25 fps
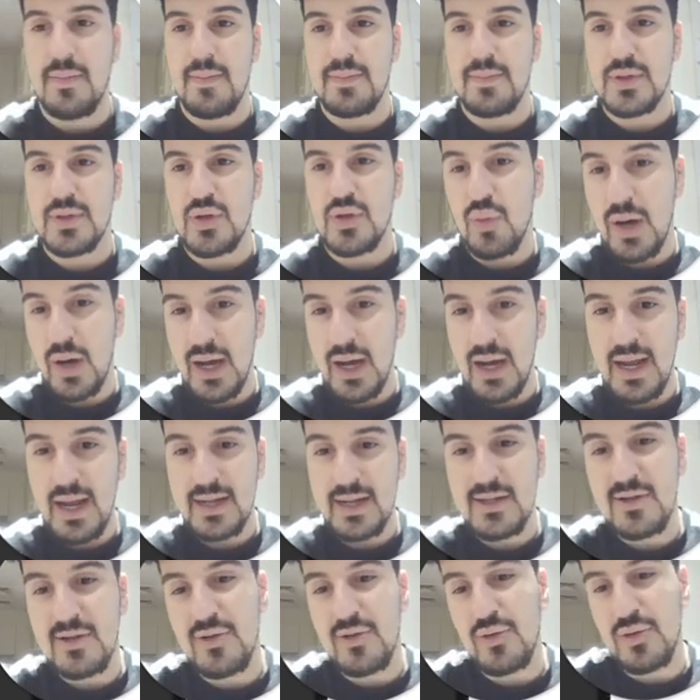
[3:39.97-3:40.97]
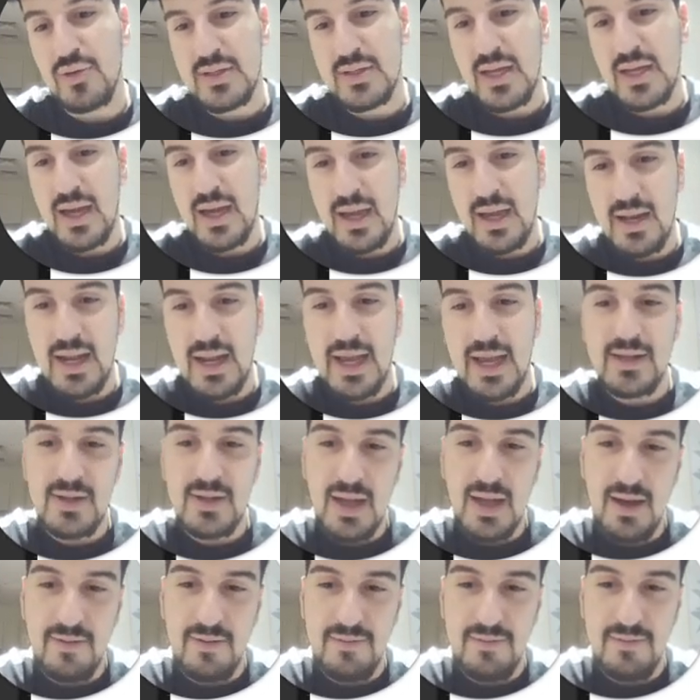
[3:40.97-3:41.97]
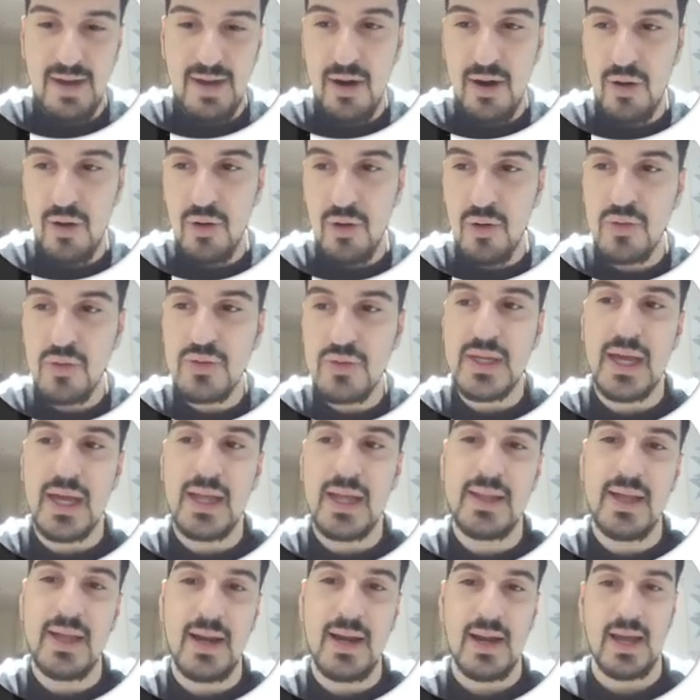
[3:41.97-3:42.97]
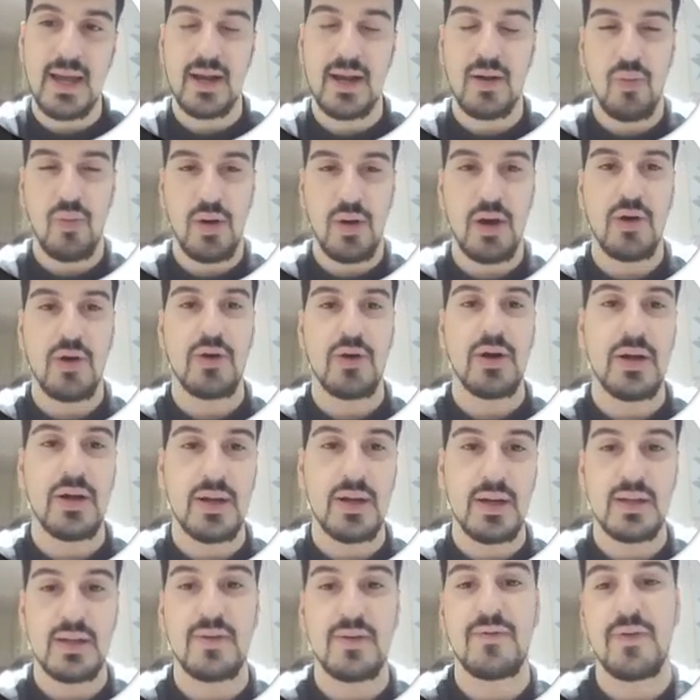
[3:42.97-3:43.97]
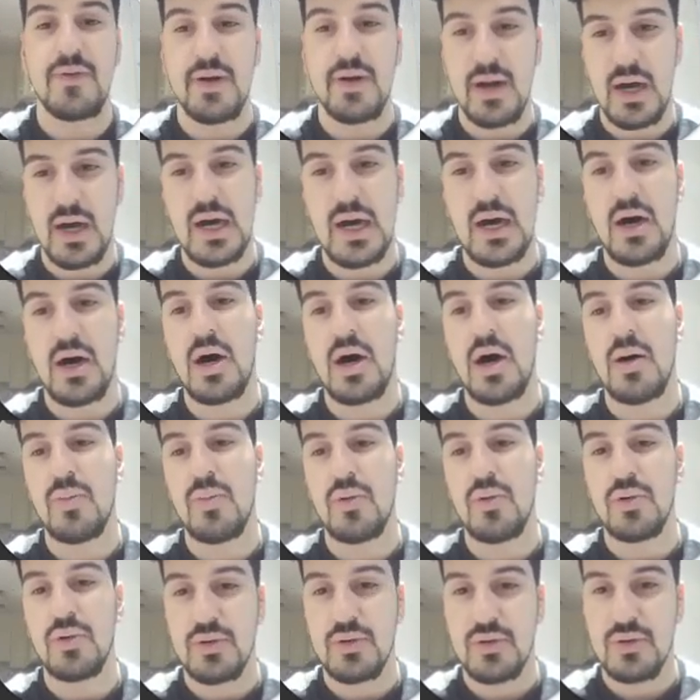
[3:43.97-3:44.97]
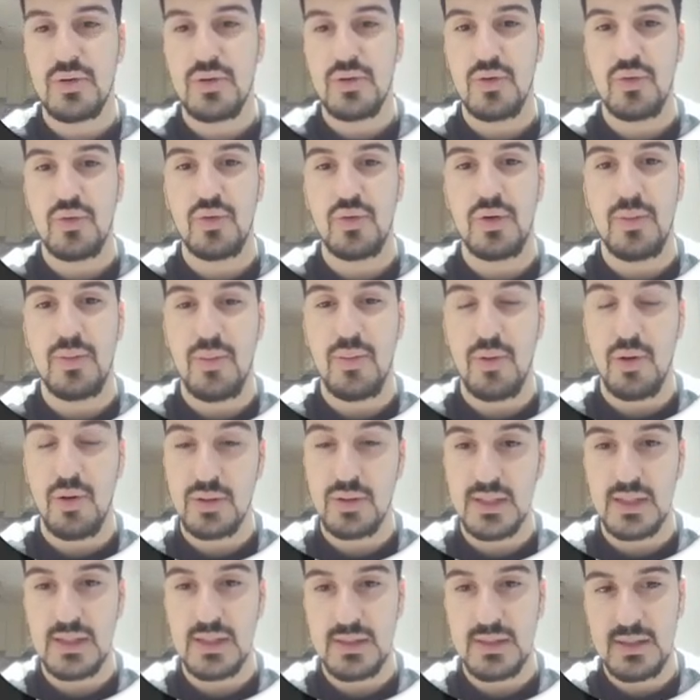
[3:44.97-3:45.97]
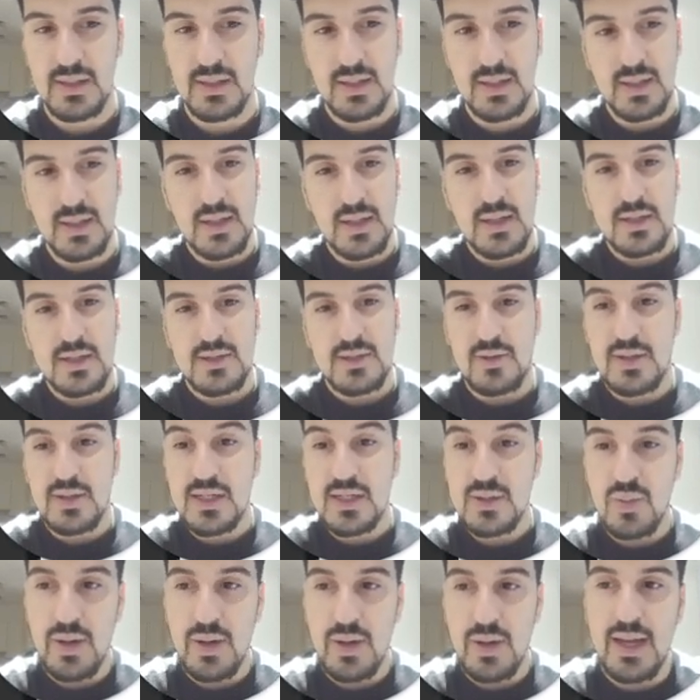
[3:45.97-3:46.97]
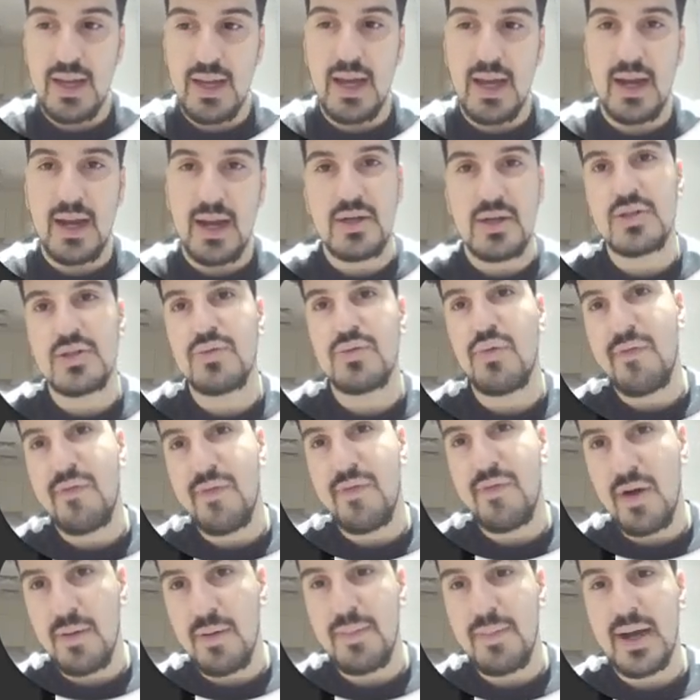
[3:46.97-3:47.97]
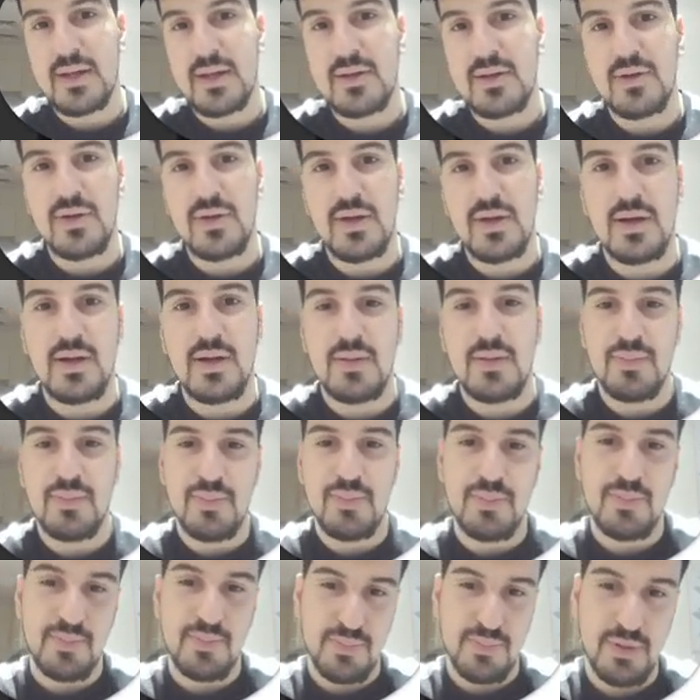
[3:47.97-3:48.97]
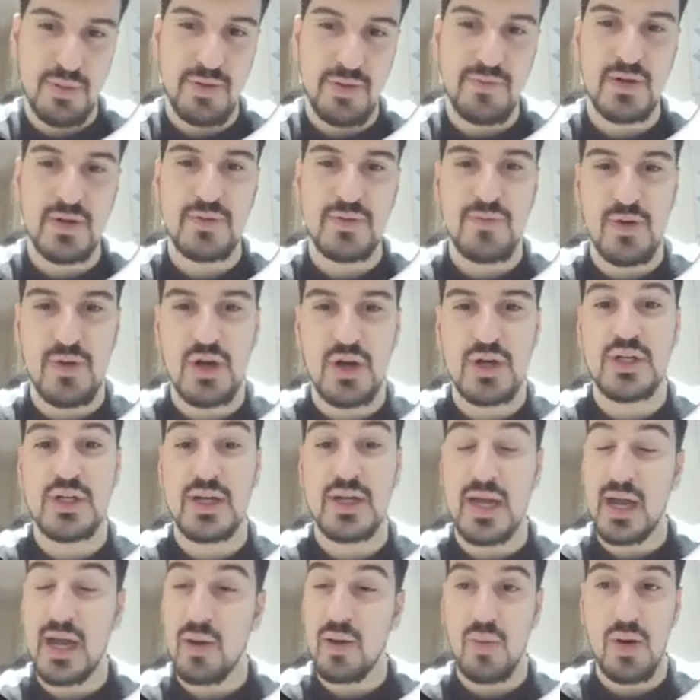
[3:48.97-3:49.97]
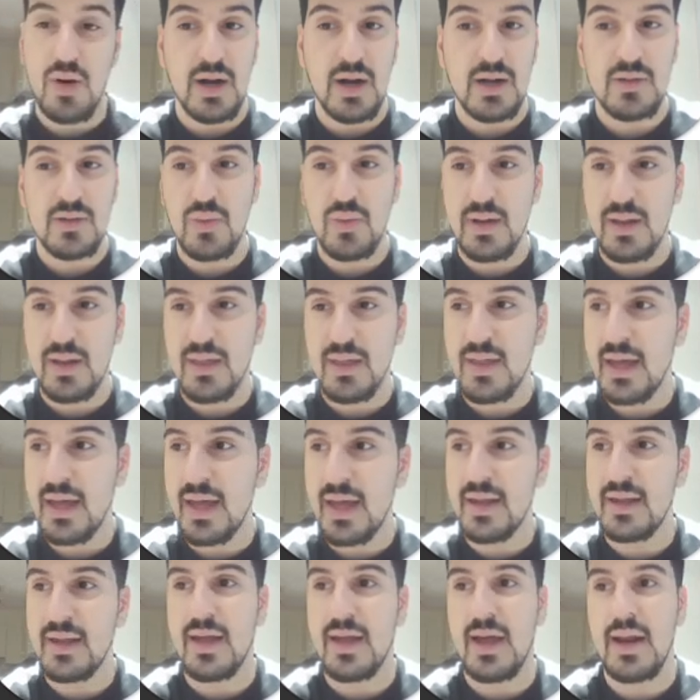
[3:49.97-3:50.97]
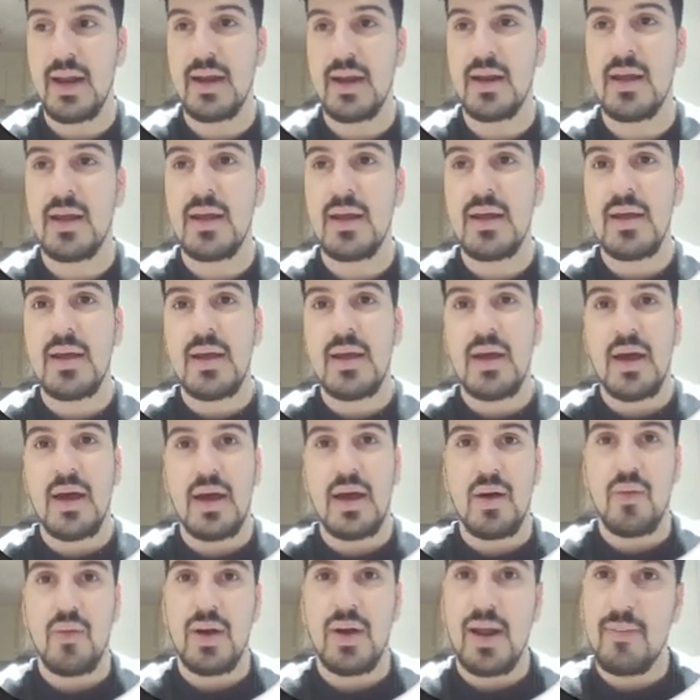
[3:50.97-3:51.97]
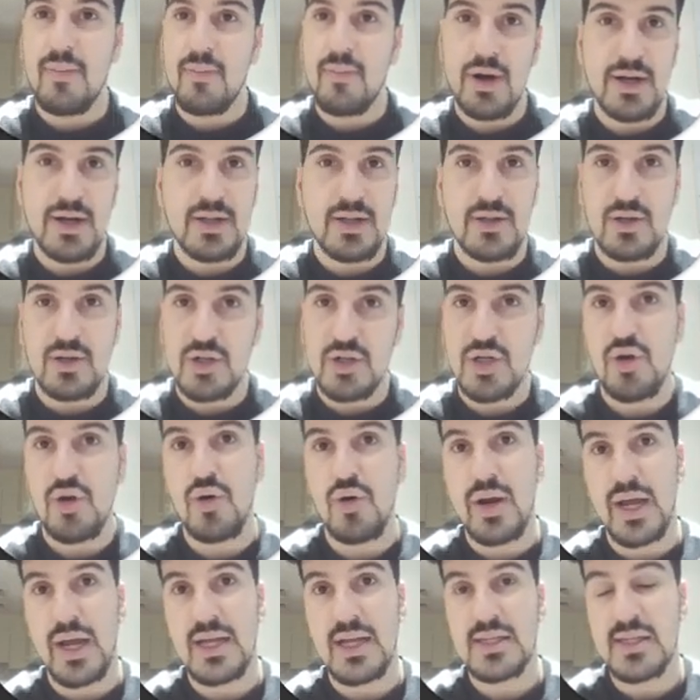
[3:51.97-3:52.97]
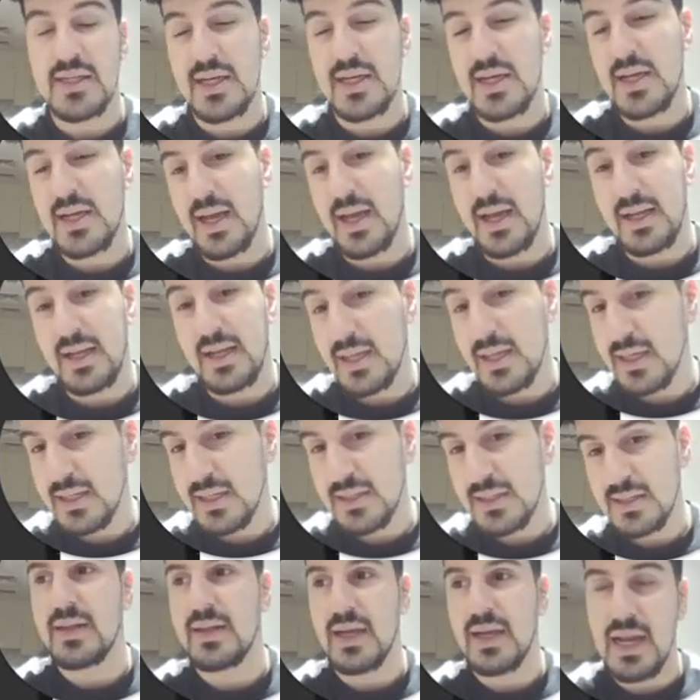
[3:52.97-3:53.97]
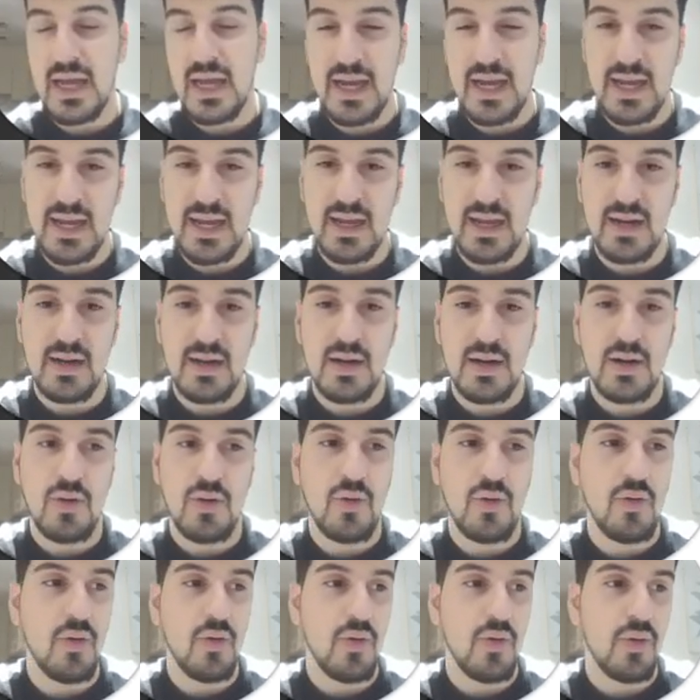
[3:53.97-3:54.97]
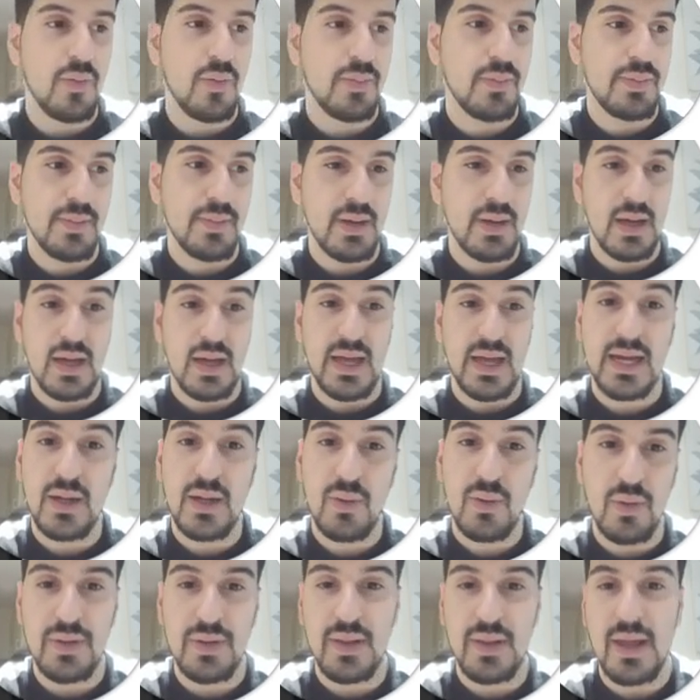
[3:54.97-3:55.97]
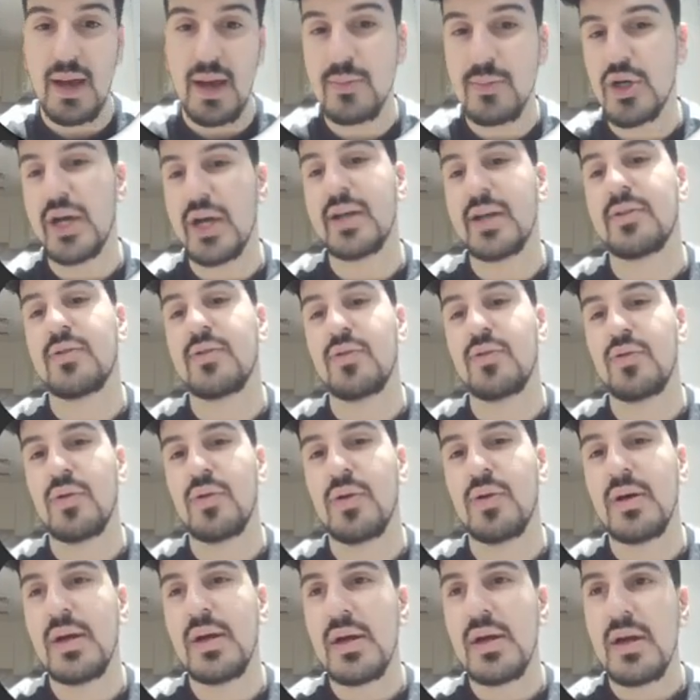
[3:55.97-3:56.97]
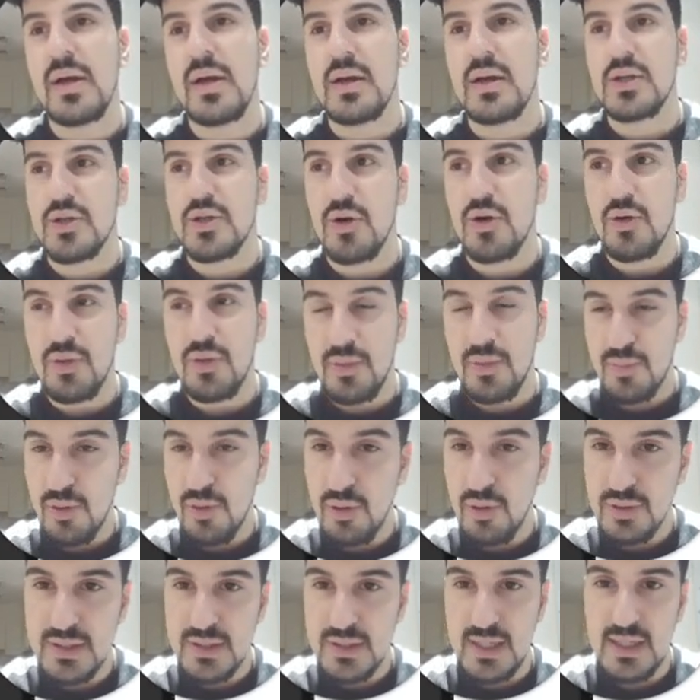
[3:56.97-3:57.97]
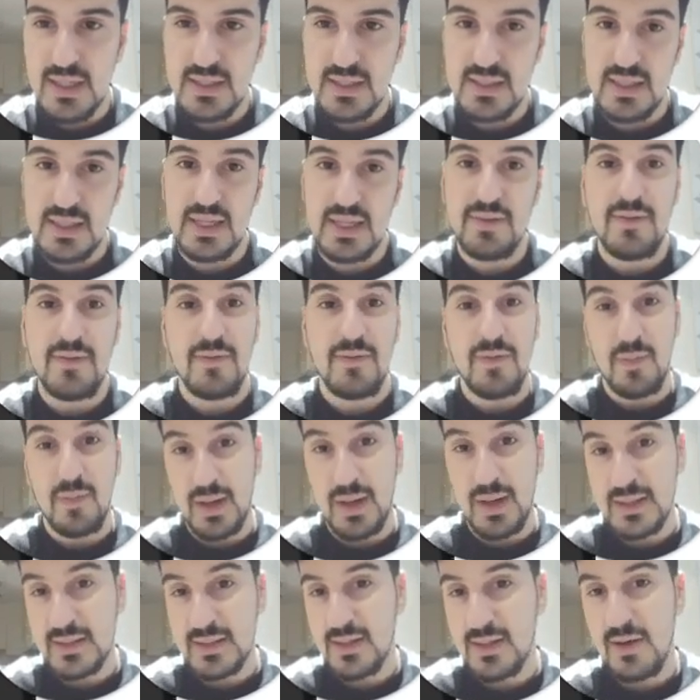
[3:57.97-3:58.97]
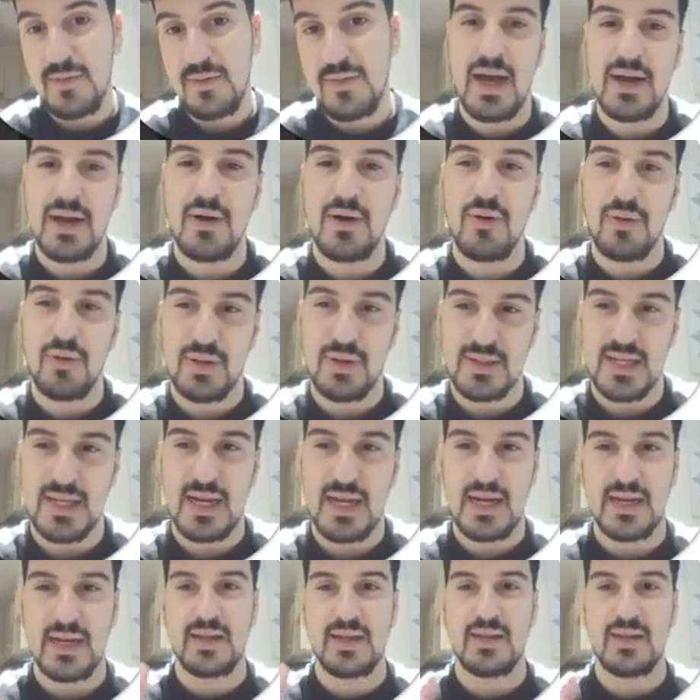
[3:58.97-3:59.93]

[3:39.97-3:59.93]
So what I like to do is I like to have arrows and then like work on a different artboard through the process. So this way I could just revert back to the previous version that I worked with, and then when I'm ready to showcase it like this, the client or anyone that I'm trying to show the process, even for myself, I know exactly